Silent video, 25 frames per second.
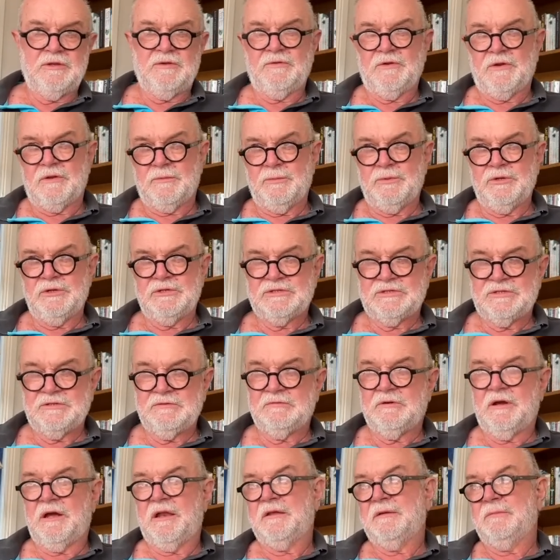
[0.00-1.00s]
You've got an emergency
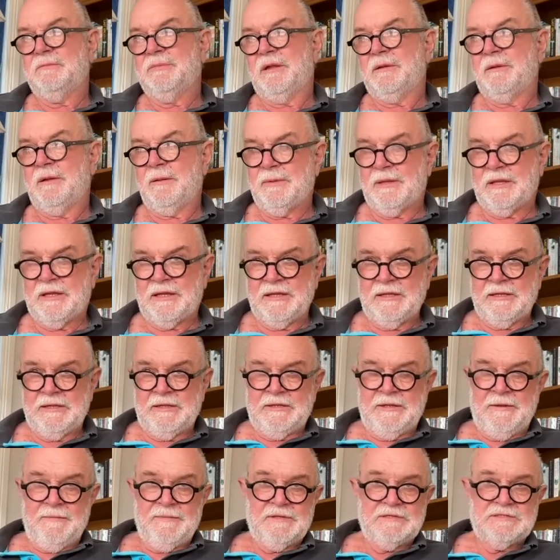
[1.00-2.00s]
rudder, blah, blah, blah.
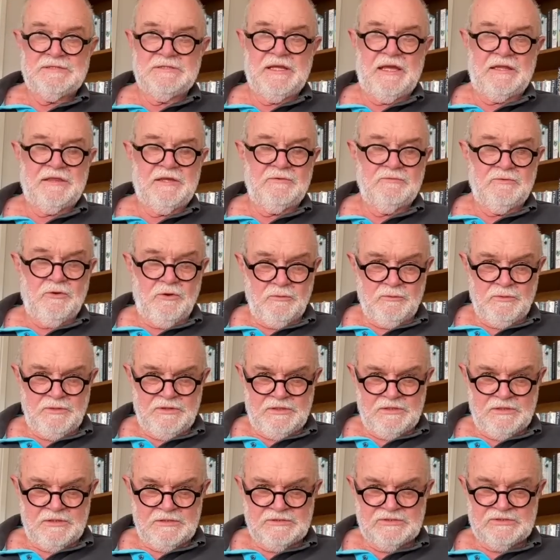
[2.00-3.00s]
There's nothing wrong
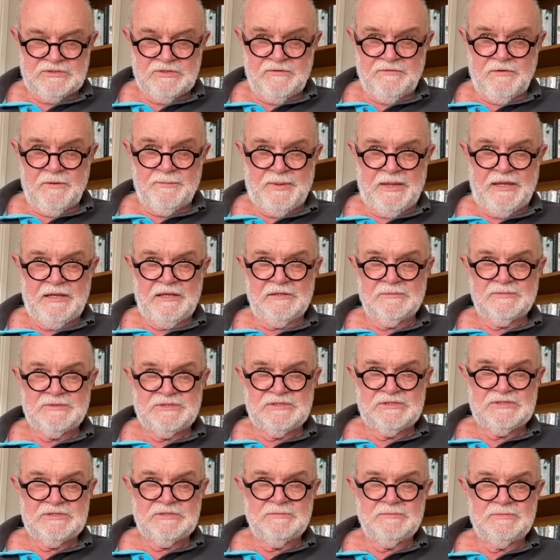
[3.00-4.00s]
with the servo pendulum
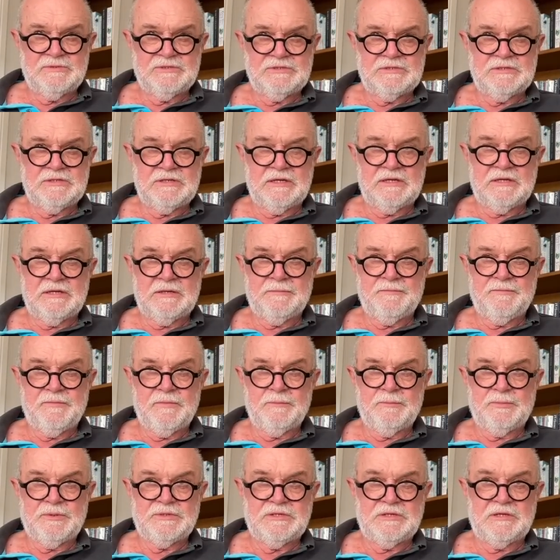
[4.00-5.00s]
systems,
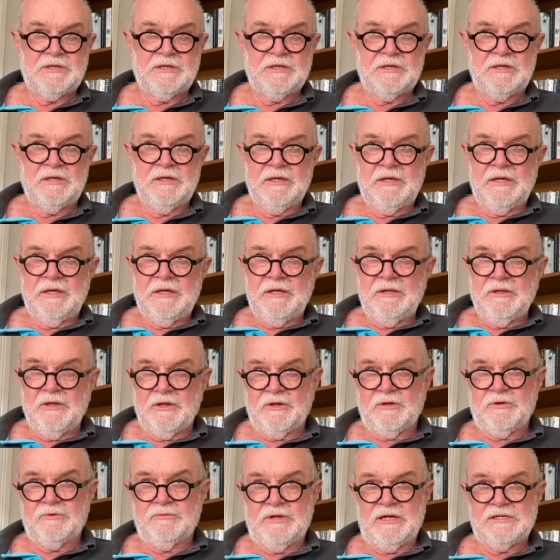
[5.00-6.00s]
particularly
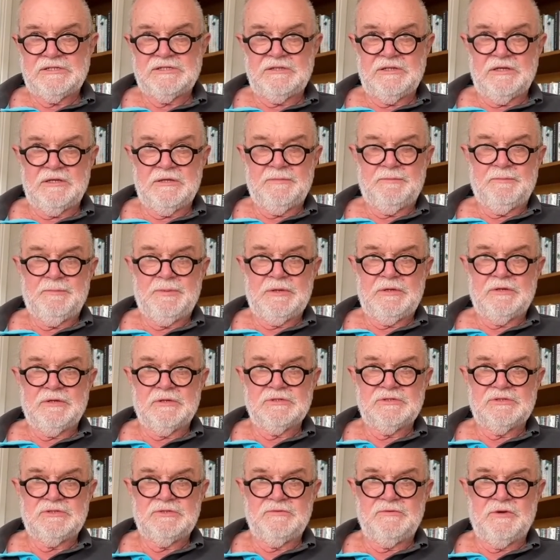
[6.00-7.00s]
like on a Rustler,
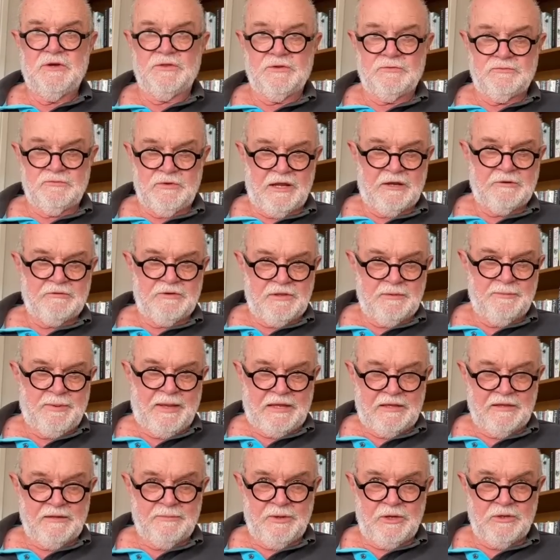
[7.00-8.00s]
because you've got the rudder at the
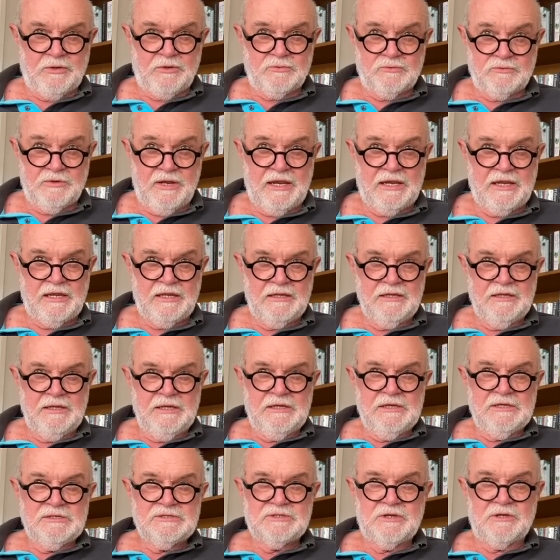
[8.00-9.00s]
back of the boat already.
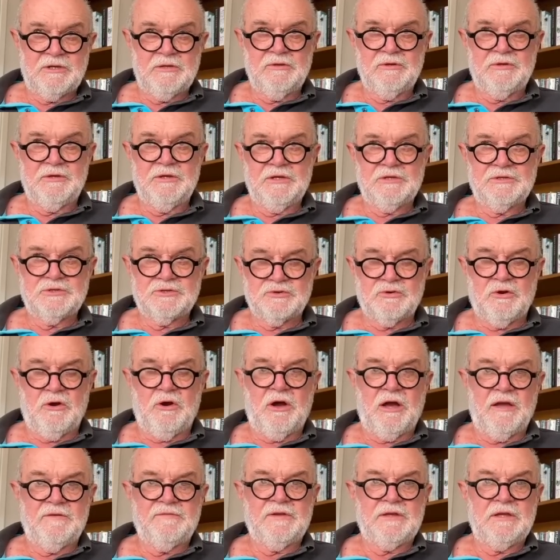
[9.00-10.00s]
So you're looking at
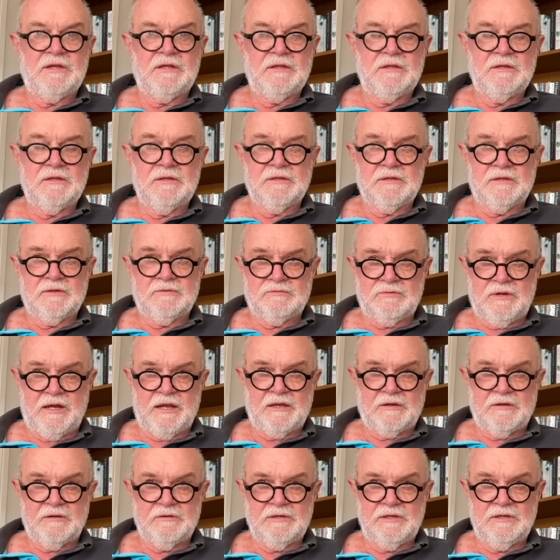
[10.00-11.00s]
driving the
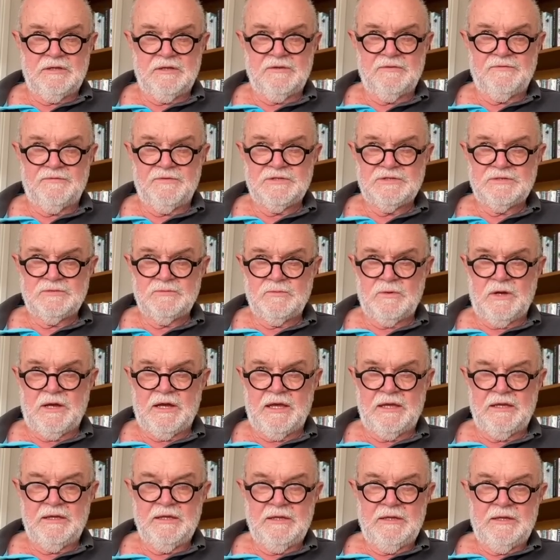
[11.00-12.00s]
rudder in an efficient
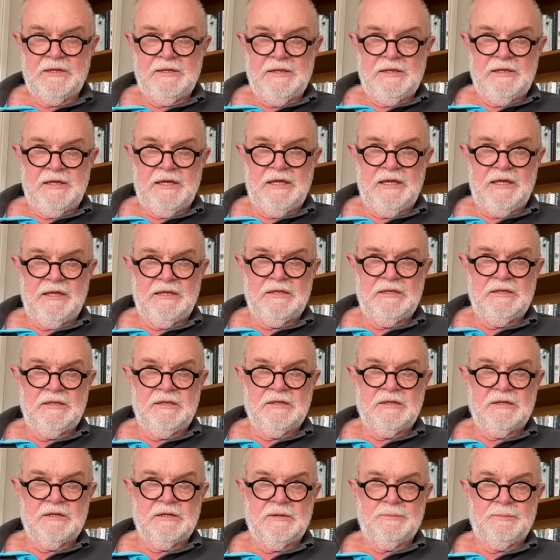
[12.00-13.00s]
way. And
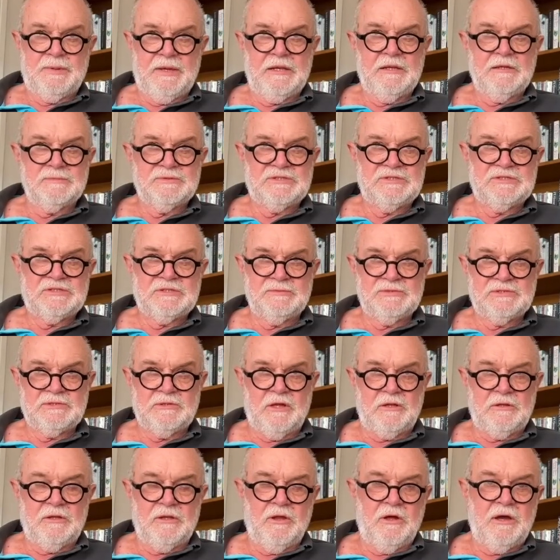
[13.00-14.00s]
pendulum system is
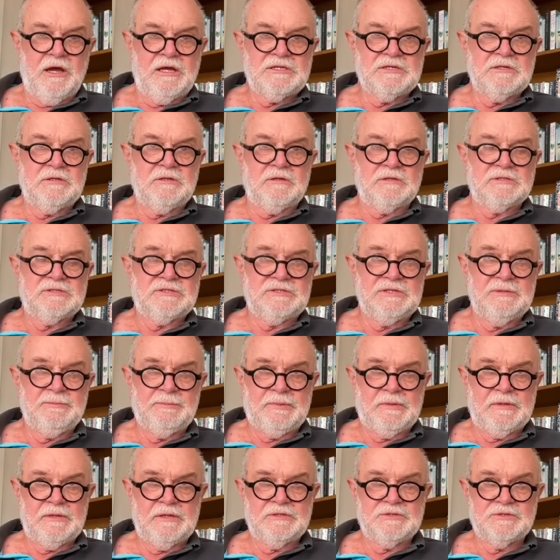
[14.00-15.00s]
a lot lighter, a lot
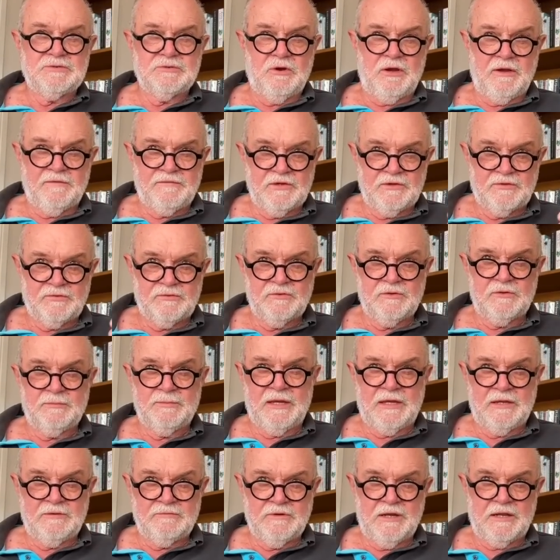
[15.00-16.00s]
simpler, driving through the
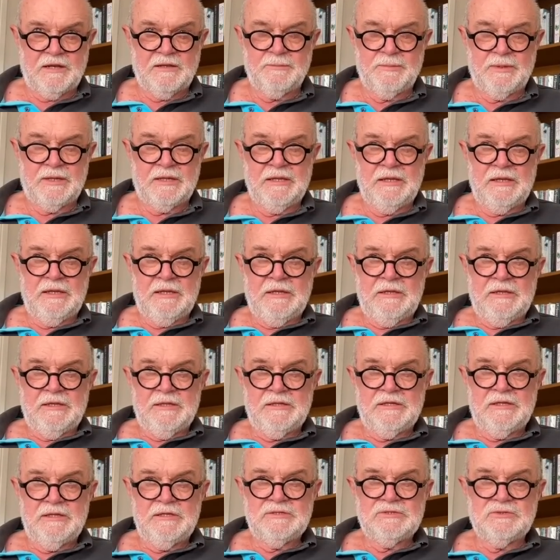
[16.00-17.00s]
main rudder. But
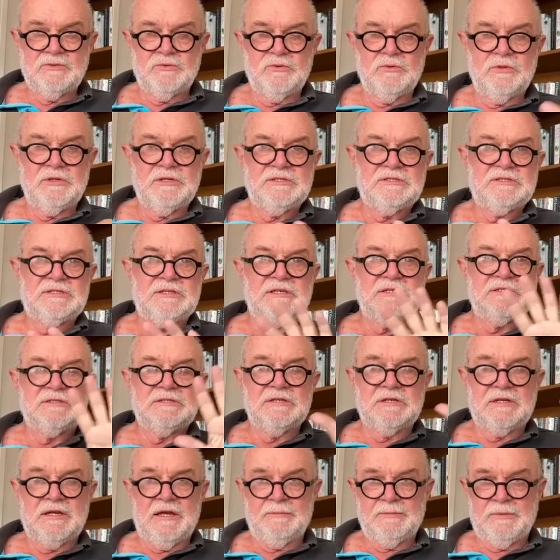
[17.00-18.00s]
there's all these things
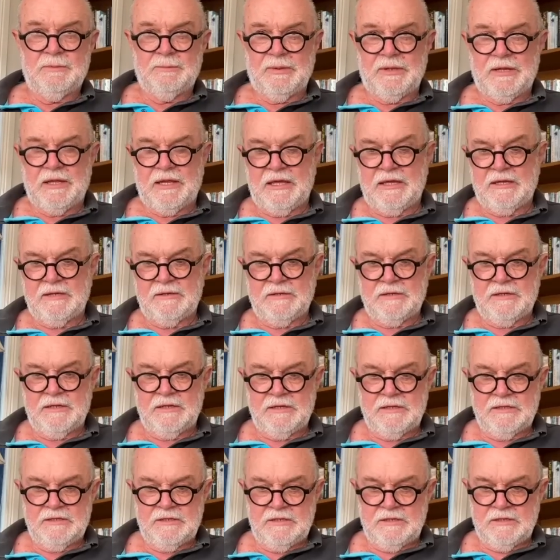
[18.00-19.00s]
that come to play.
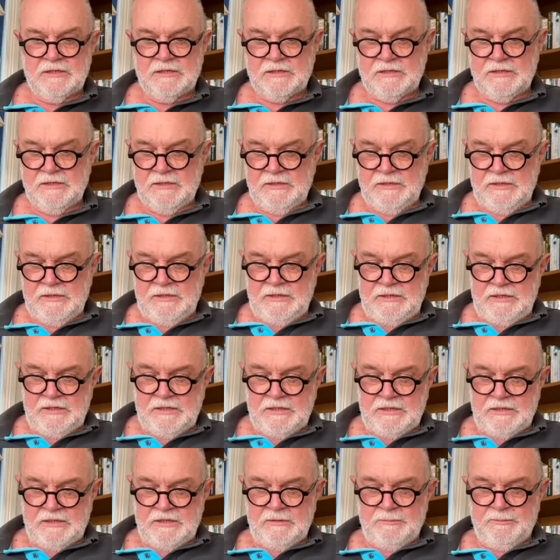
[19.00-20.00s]

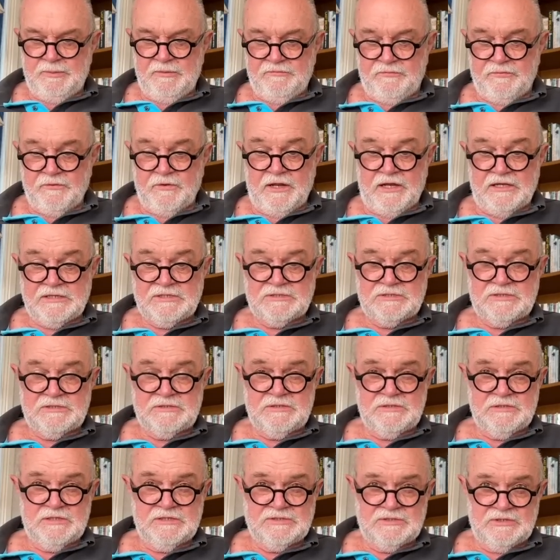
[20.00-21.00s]
But for
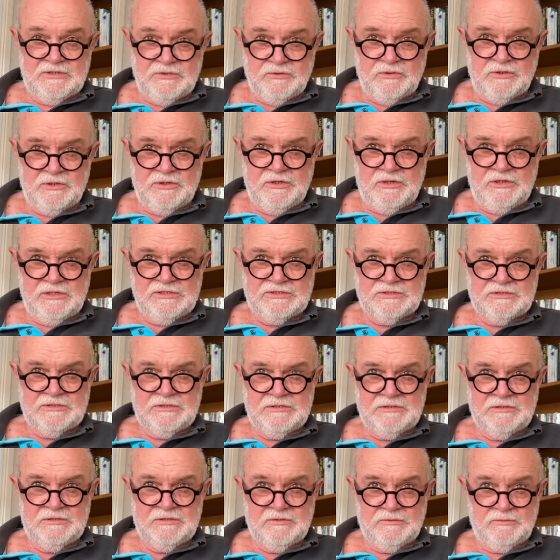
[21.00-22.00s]
us, as the
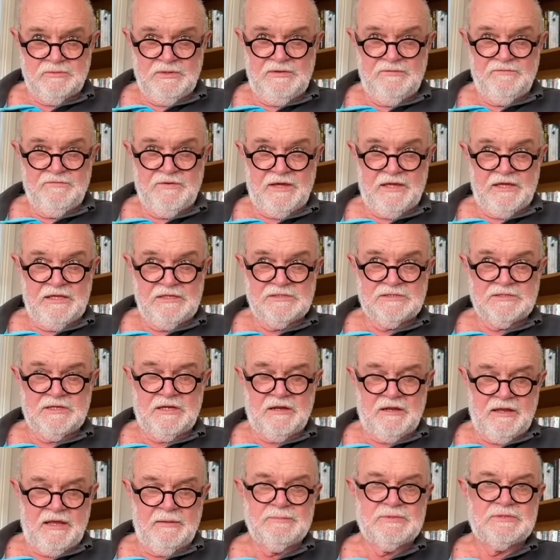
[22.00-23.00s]
organiser, the wind vanes
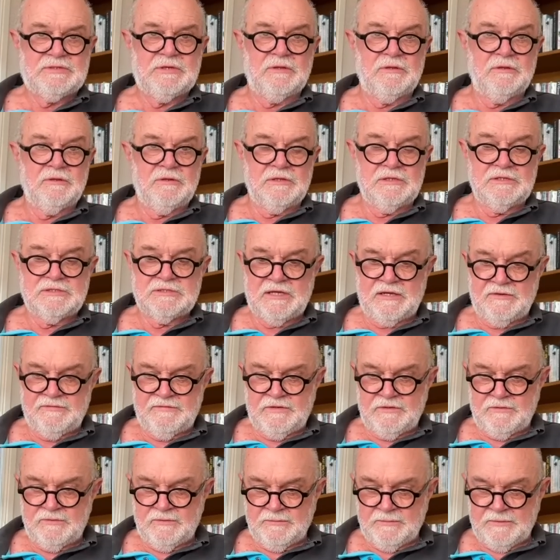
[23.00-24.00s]
are absolutely
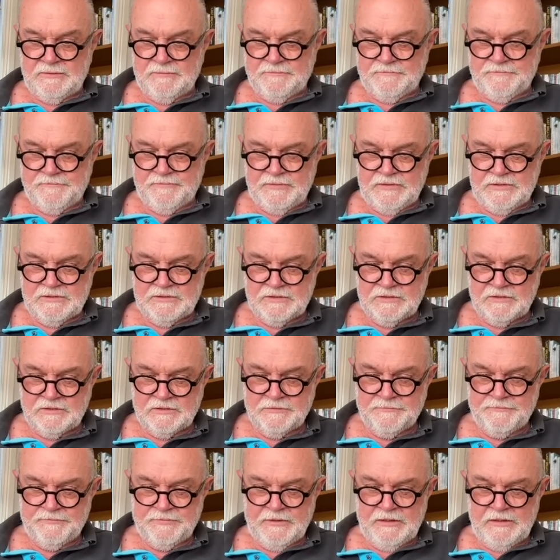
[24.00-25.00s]
safety equipment.
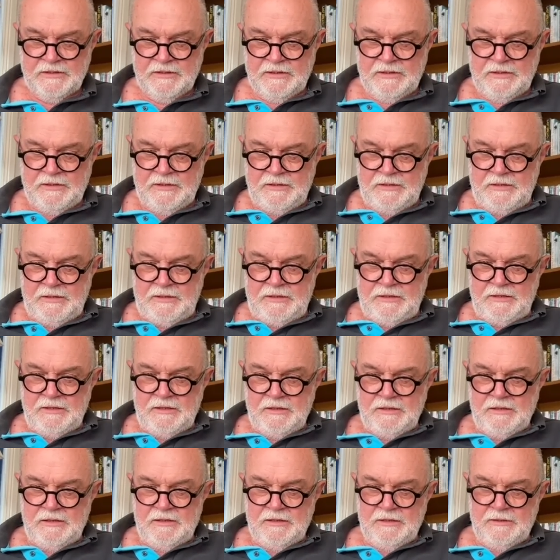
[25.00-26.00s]
So,
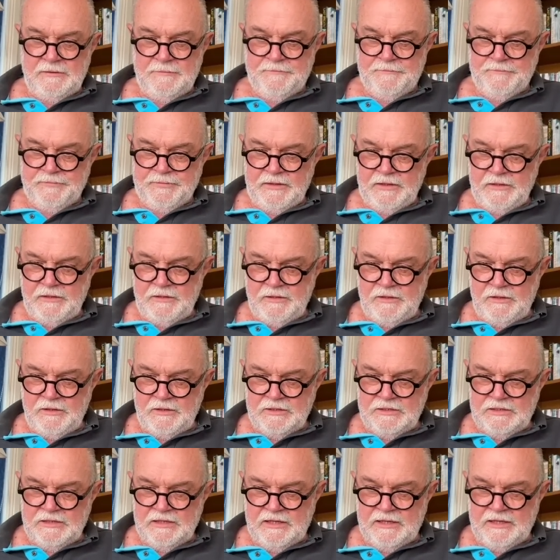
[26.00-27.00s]

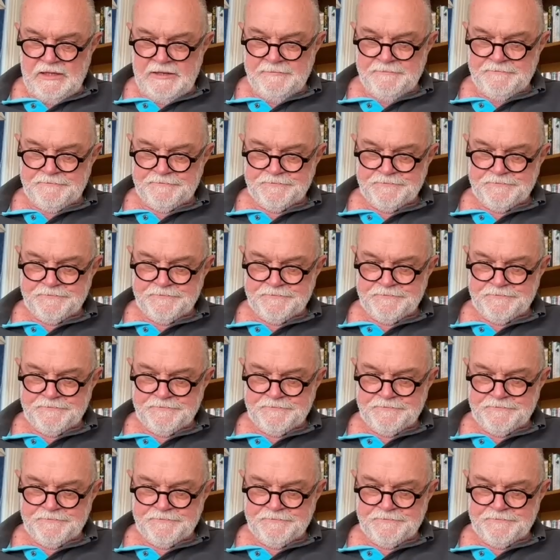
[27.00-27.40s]
okay.